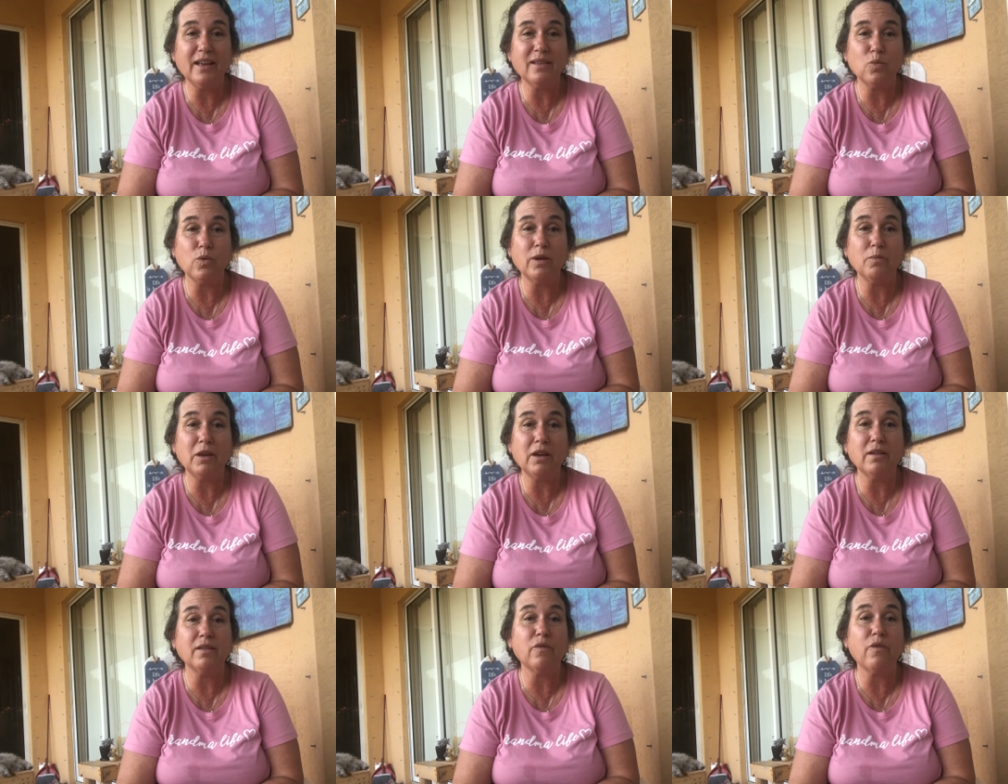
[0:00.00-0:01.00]
as one
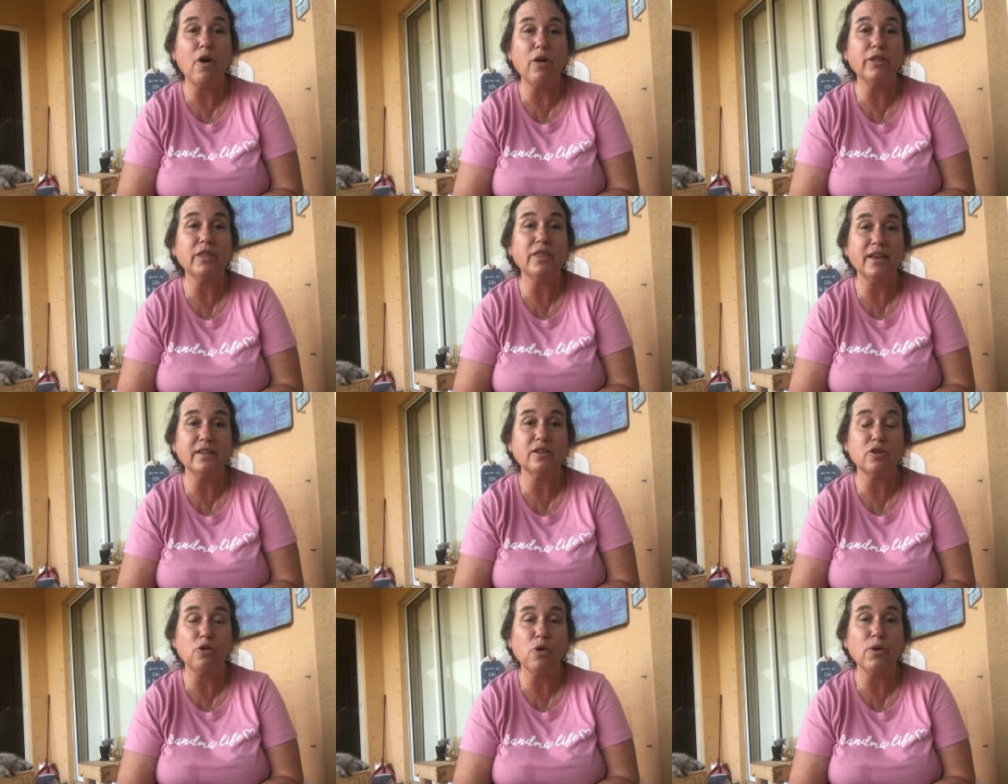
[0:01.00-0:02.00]
because of all the things that
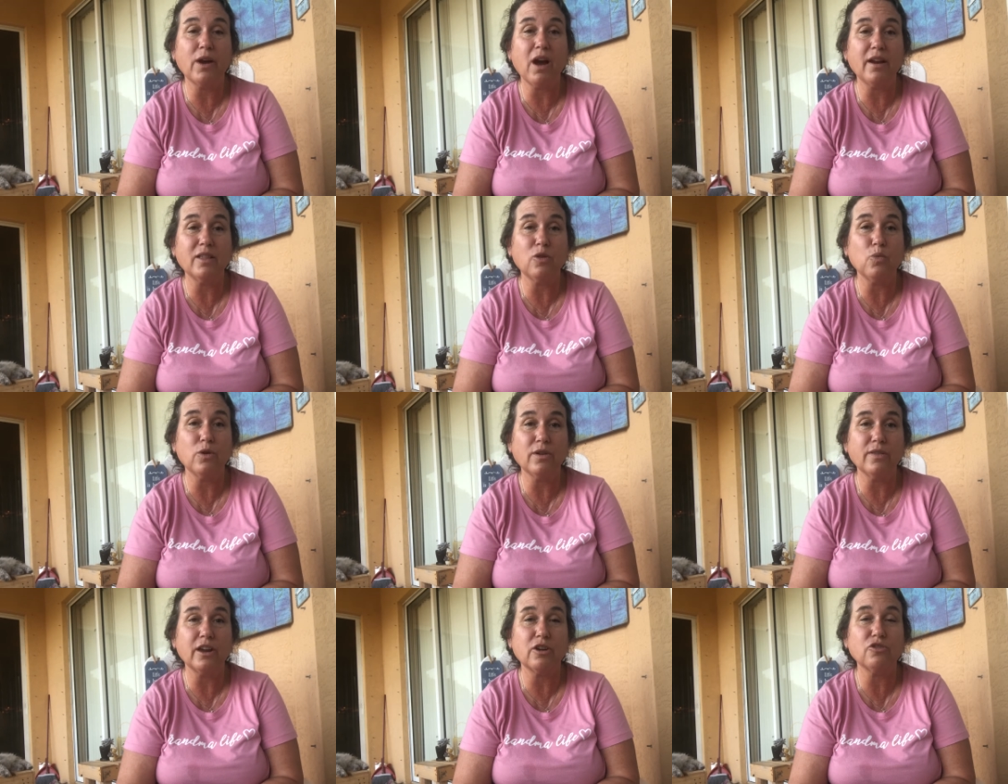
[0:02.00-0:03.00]
are going on in the world
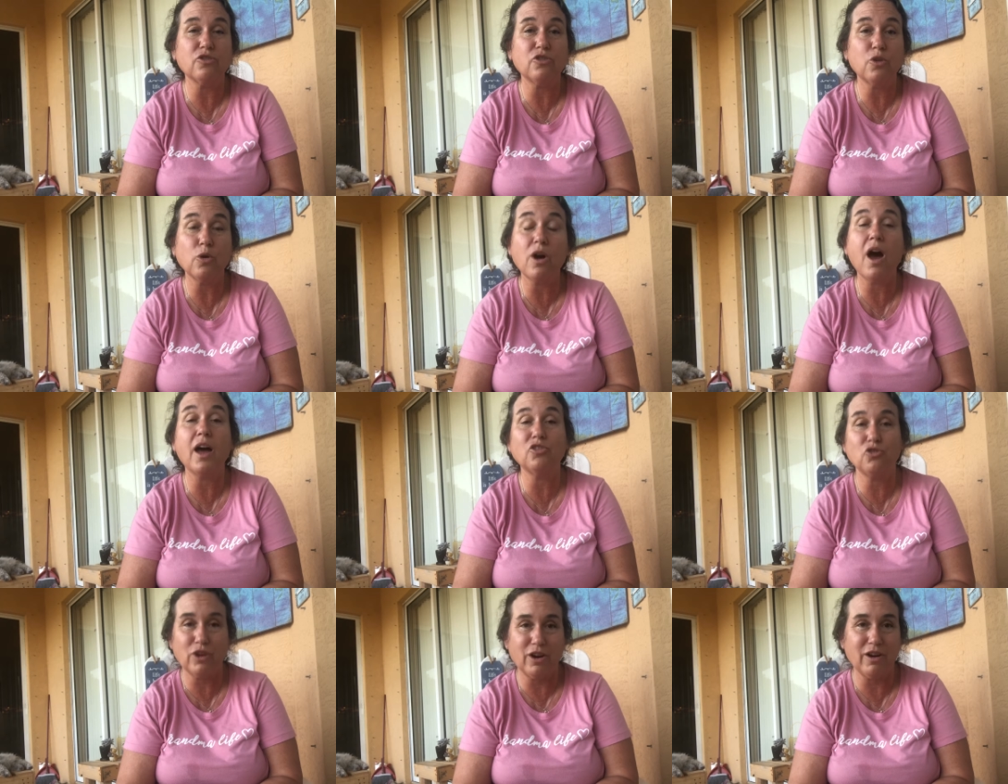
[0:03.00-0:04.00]
that are so
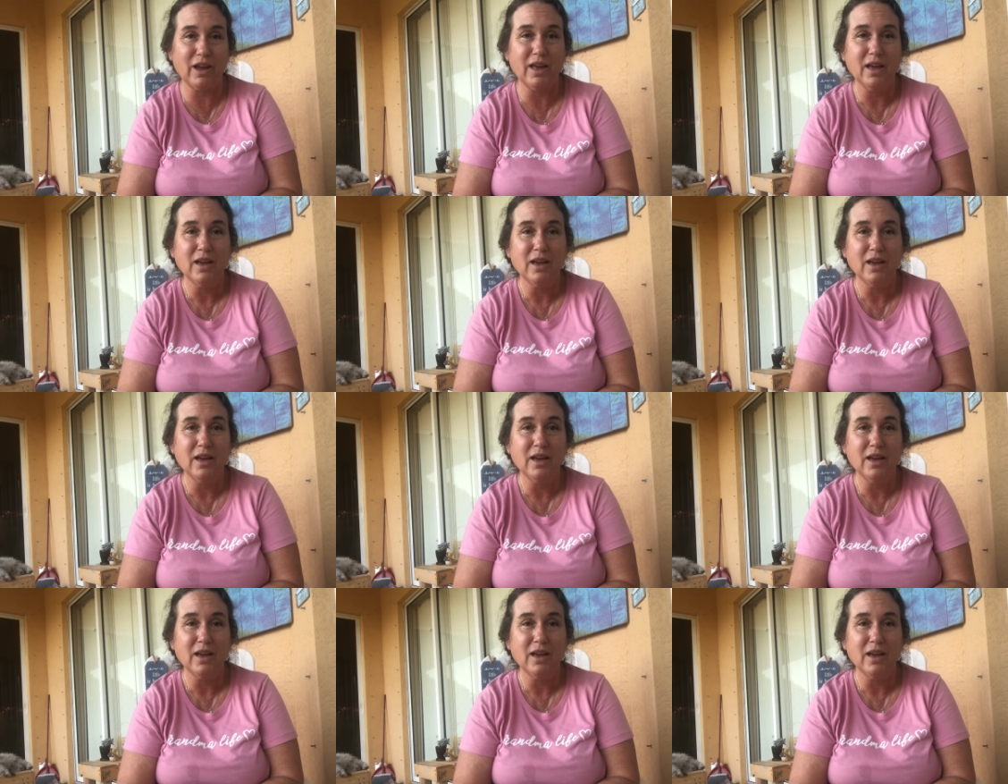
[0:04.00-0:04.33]
contrary